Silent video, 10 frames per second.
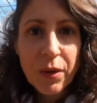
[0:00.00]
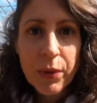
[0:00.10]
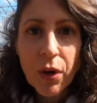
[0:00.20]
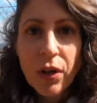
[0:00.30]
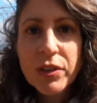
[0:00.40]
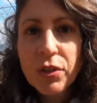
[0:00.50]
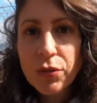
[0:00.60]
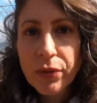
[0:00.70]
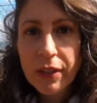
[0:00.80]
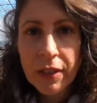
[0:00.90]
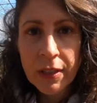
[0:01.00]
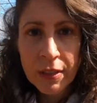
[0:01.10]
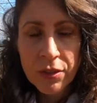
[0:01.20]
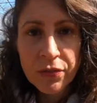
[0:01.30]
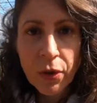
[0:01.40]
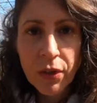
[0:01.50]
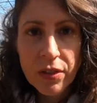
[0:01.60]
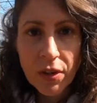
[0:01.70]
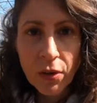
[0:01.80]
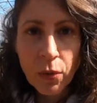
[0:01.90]
We also really need to
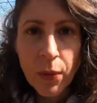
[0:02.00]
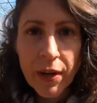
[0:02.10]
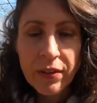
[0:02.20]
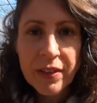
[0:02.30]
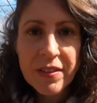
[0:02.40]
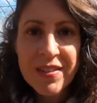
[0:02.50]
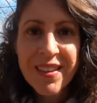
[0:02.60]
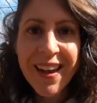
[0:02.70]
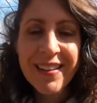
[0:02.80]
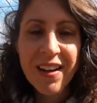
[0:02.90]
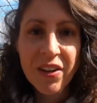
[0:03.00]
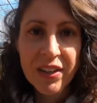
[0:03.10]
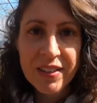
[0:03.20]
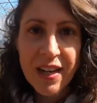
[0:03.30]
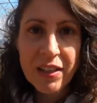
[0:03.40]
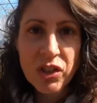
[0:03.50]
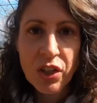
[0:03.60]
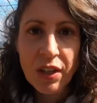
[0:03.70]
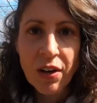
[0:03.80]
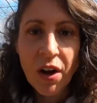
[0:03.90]
focus our awareness and our
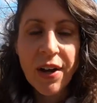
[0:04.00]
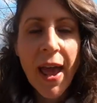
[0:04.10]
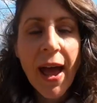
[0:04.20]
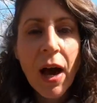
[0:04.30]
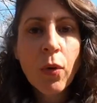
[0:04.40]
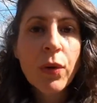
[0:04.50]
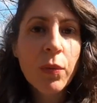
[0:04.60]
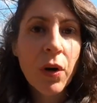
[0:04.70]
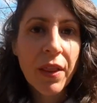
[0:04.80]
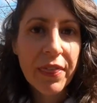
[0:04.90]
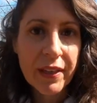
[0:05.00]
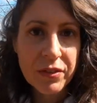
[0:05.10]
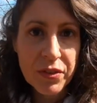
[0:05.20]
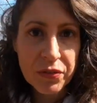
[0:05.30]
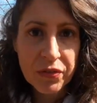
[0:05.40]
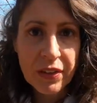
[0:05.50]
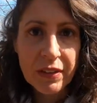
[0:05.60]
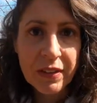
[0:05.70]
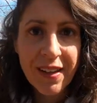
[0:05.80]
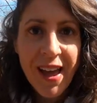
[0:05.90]
intention on how we want things to
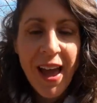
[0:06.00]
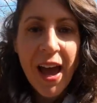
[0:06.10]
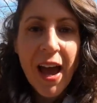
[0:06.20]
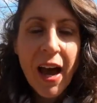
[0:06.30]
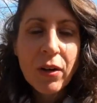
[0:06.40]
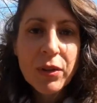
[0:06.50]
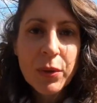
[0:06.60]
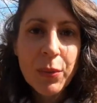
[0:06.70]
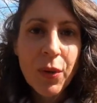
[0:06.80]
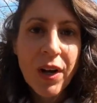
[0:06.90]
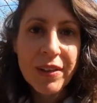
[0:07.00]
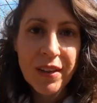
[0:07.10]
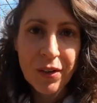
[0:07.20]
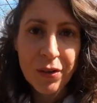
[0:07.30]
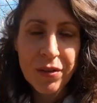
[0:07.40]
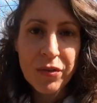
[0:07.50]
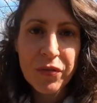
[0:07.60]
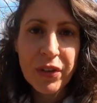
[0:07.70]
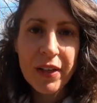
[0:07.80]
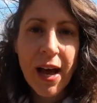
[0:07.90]
feel. How do we want the earth to
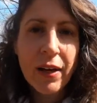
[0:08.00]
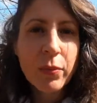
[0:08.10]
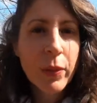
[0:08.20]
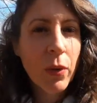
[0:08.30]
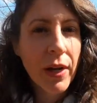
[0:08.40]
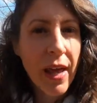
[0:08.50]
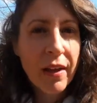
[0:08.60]
feel? How do we want